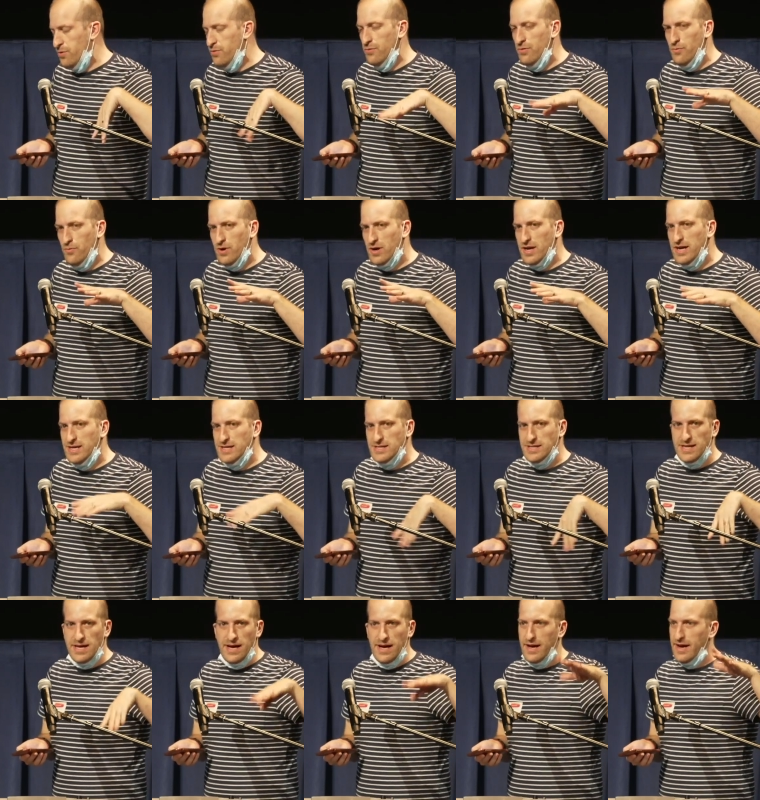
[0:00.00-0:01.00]
working
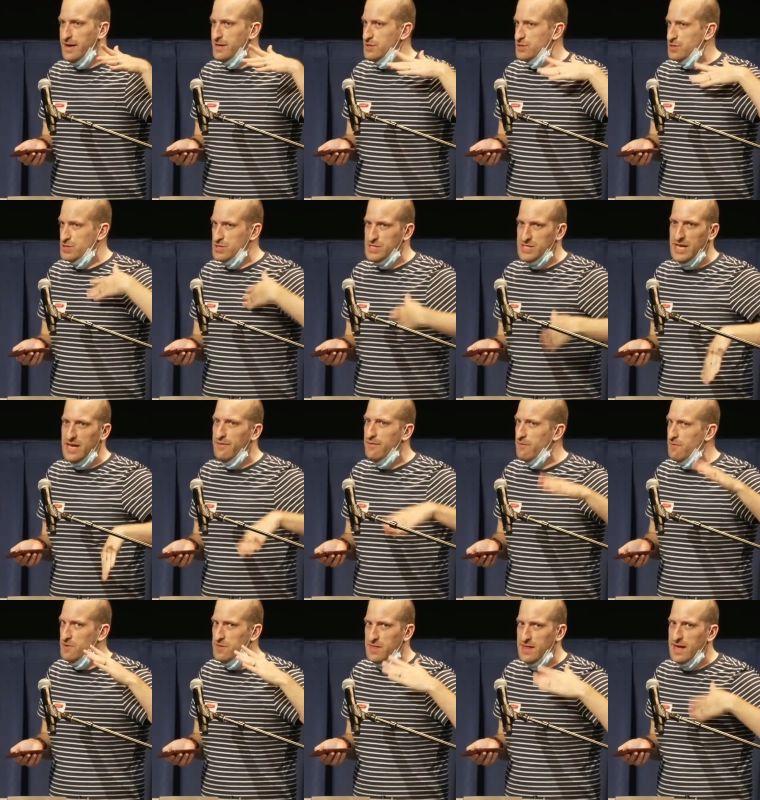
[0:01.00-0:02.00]
set and just save
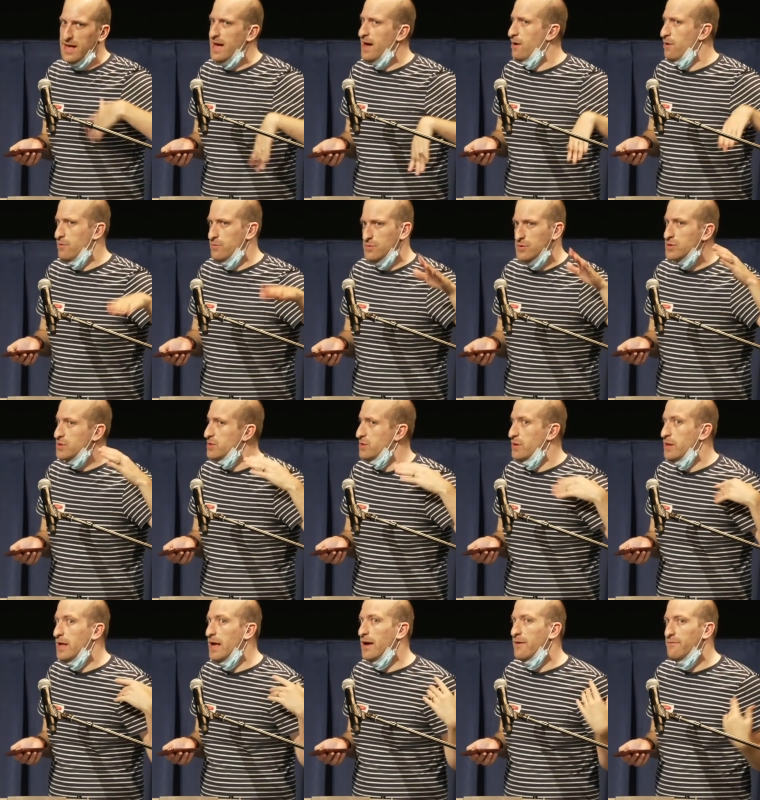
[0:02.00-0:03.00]
everything out to the
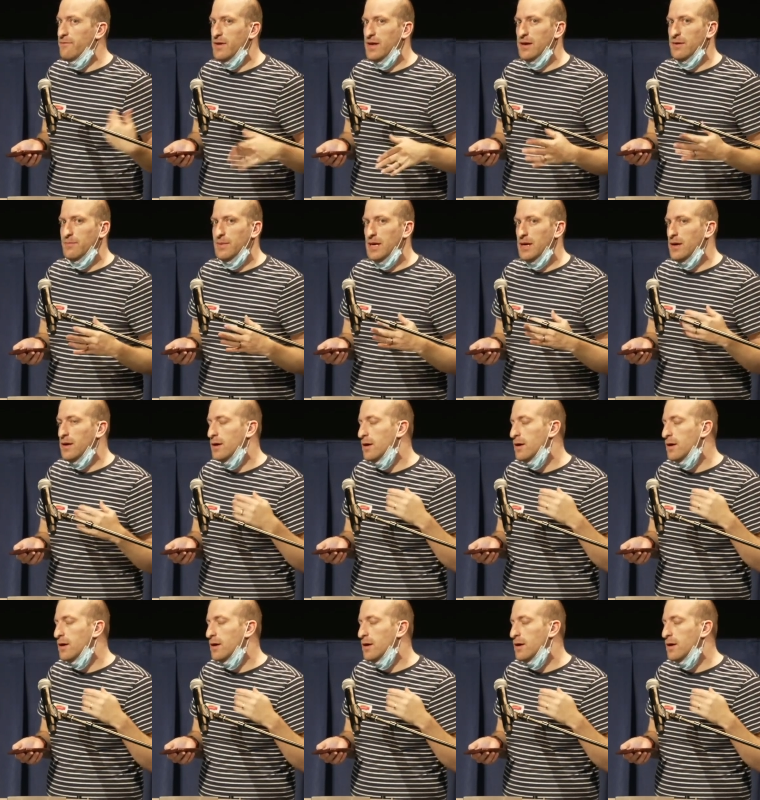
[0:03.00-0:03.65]
NVMe.